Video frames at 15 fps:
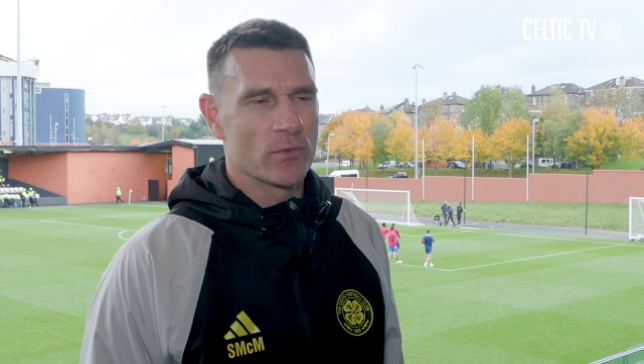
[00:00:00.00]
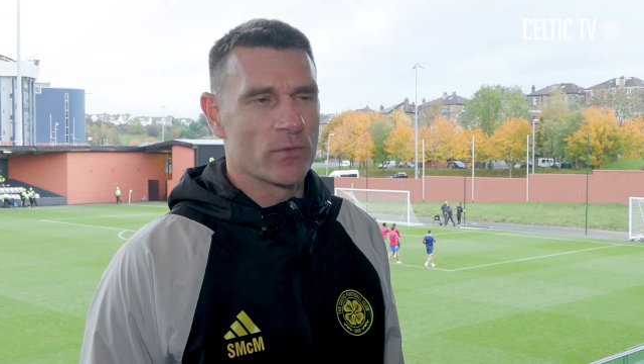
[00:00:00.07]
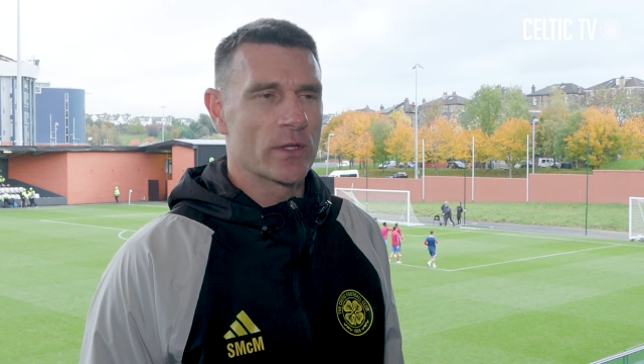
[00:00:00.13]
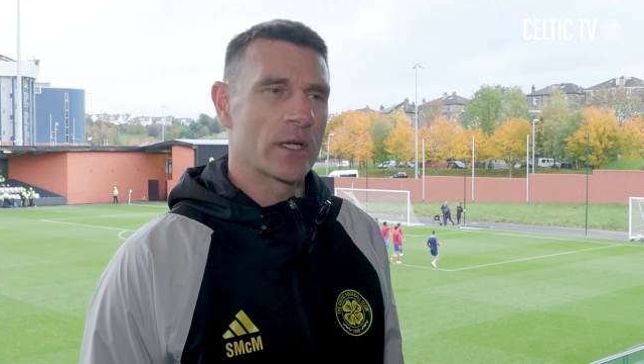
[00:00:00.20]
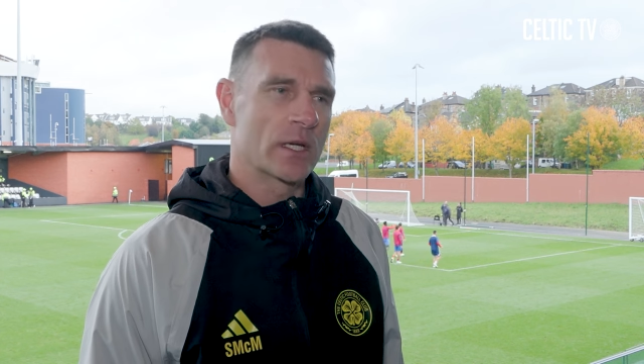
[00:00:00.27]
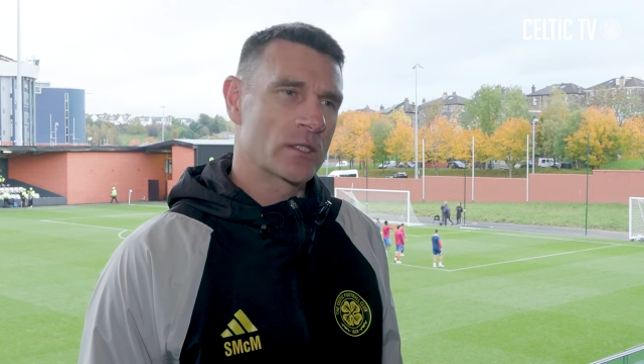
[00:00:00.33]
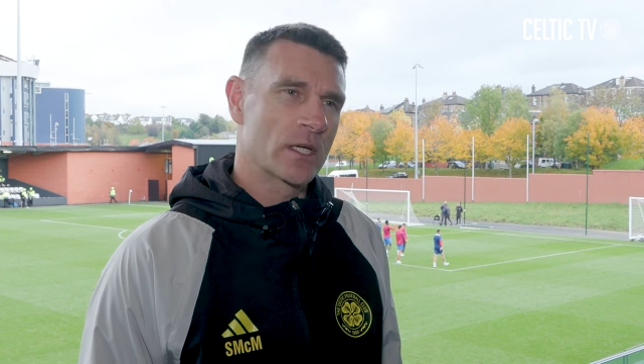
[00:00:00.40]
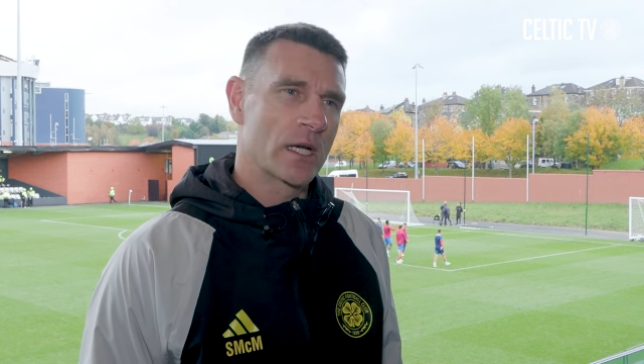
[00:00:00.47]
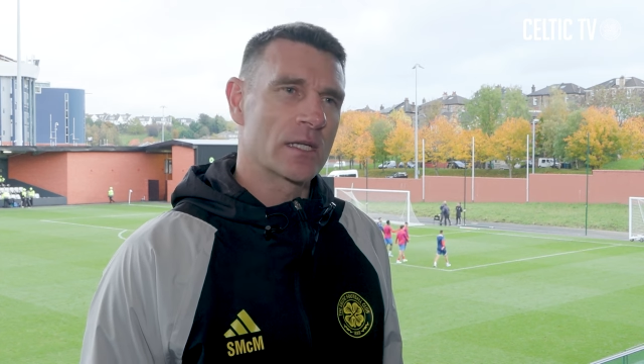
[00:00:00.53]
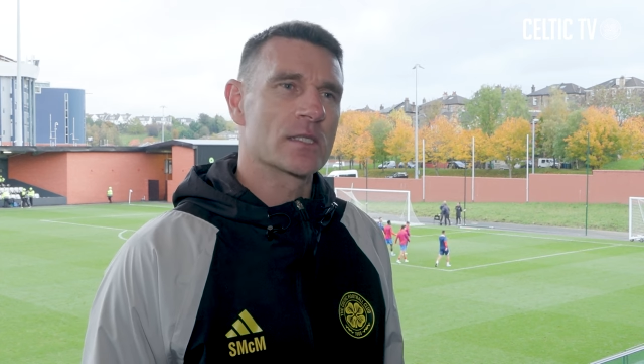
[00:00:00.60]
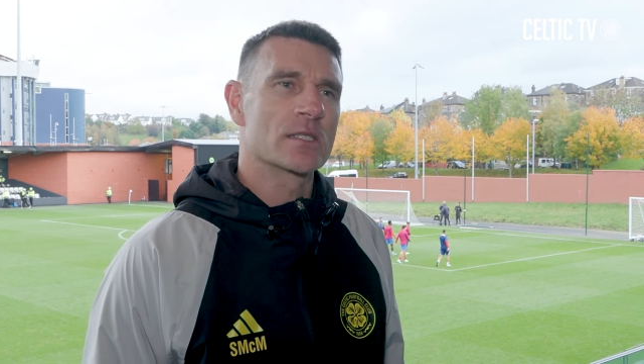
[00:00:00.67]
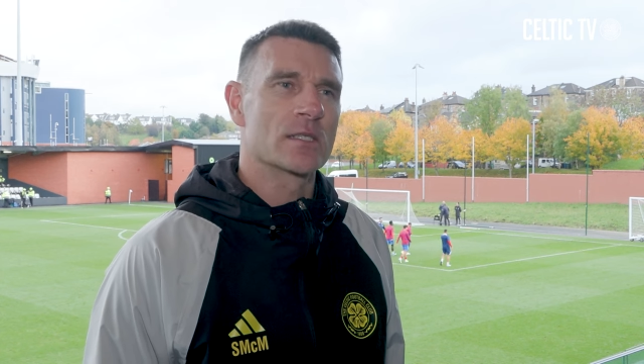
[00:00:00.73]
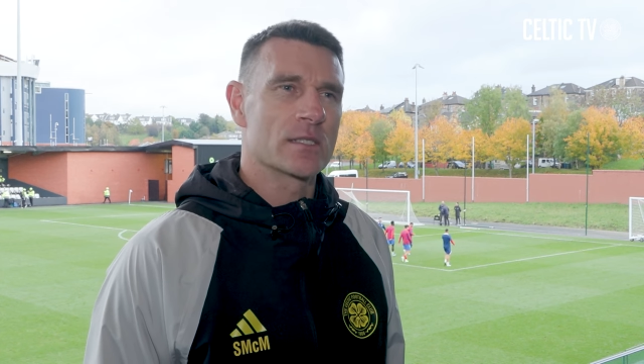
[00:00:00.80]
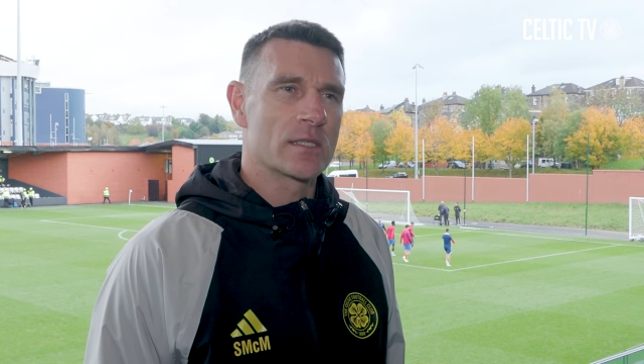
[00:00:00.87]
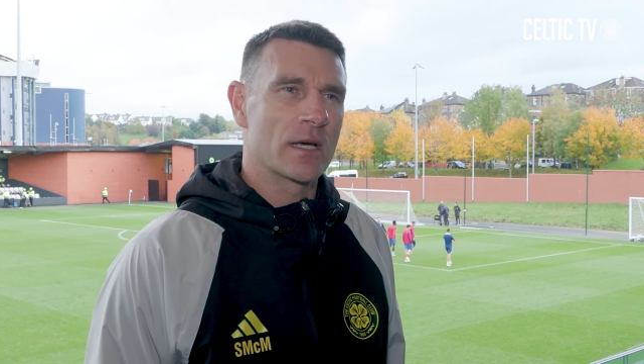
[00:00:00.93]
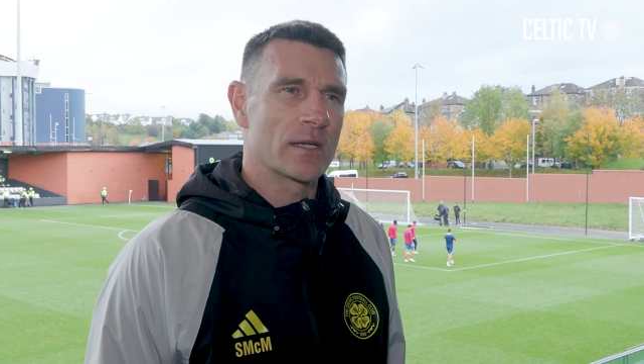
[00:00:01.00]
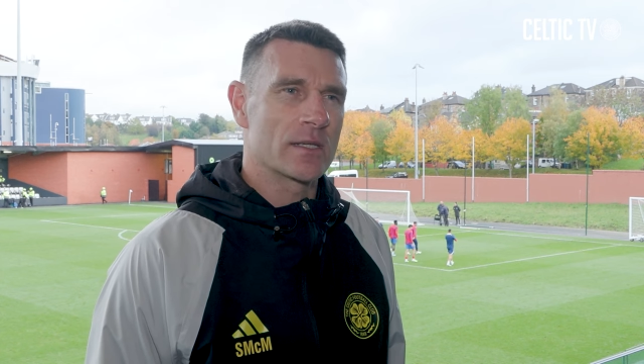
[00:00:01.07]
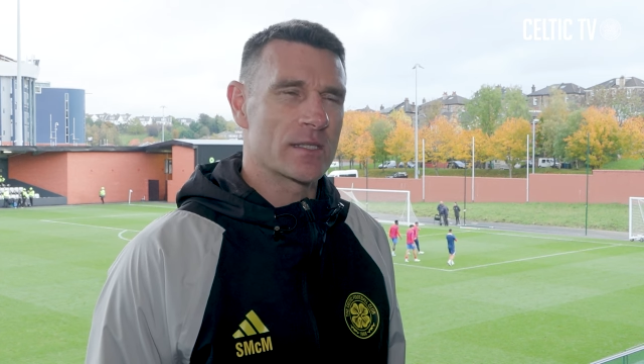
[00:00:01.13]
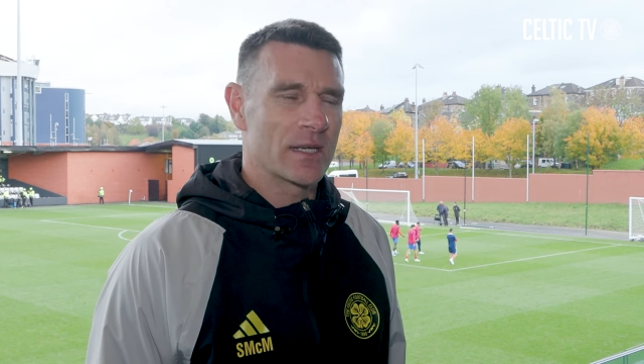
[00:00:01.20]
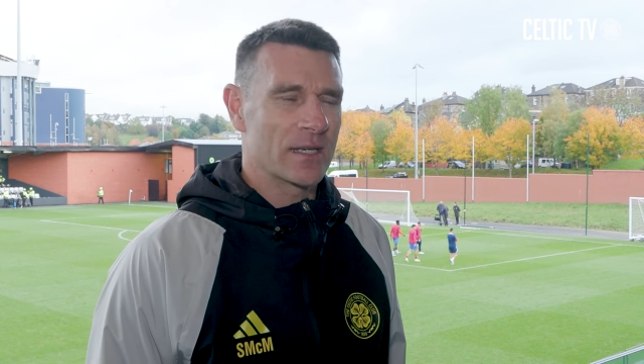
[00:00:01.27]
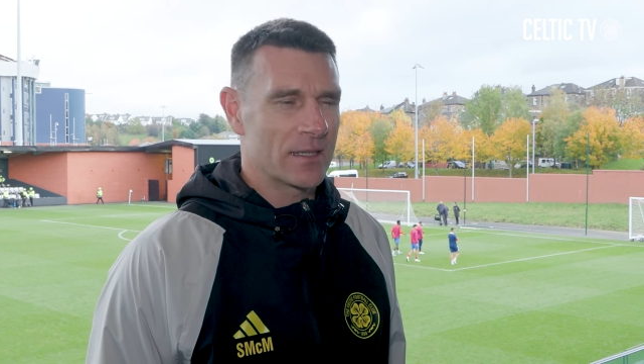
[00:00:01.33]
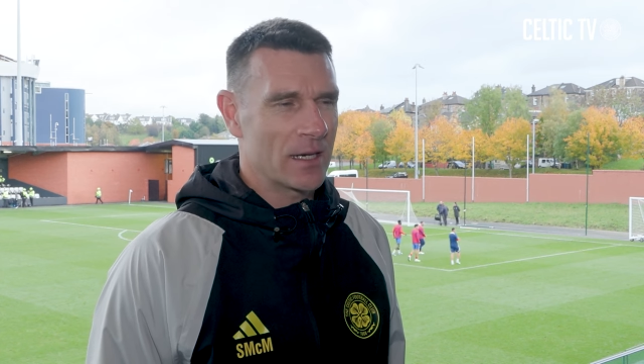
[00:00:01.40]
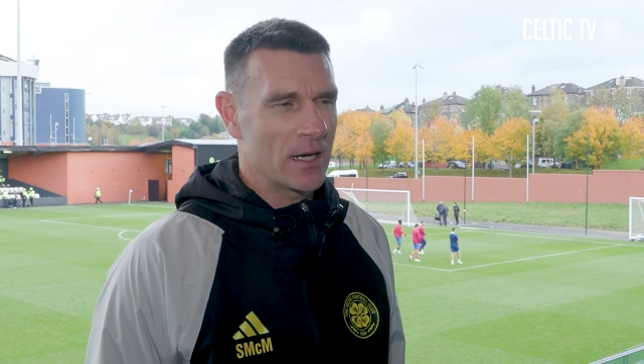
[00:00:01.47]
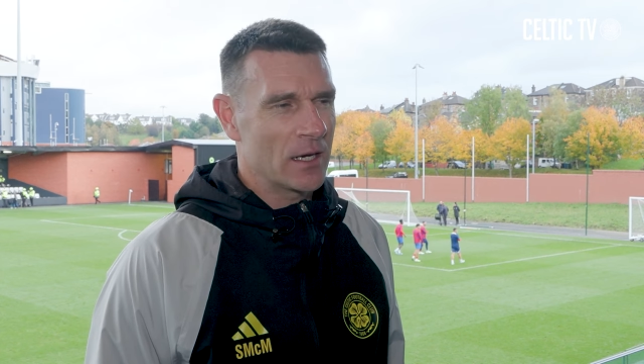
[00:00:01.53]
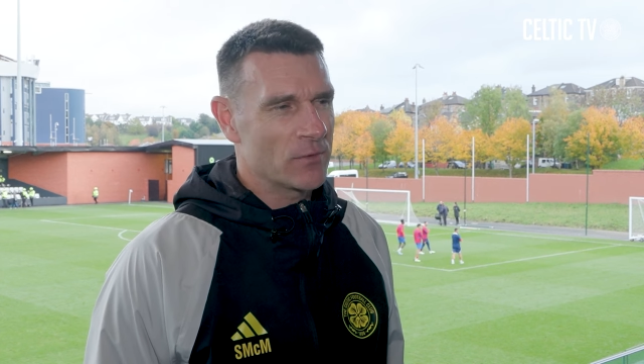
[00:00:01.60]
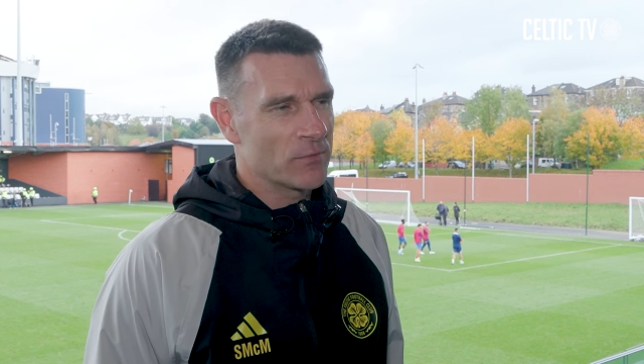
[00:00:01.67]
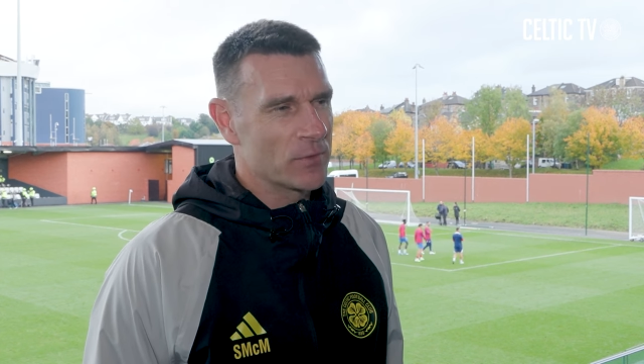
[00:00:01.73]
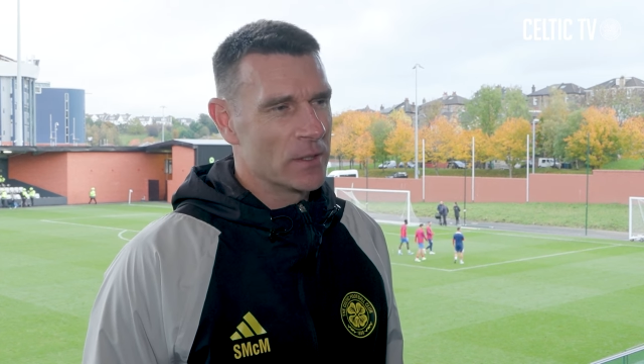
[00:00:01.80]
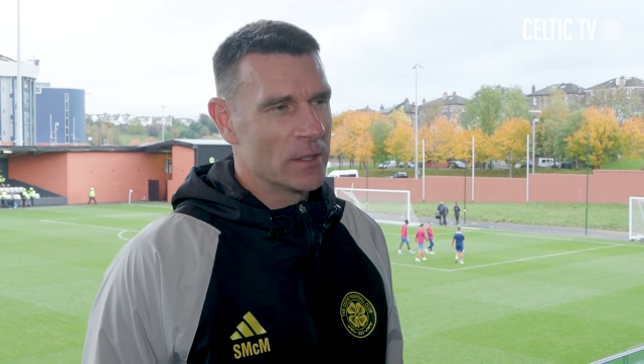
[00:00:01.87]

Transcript: within a chance and start the second half.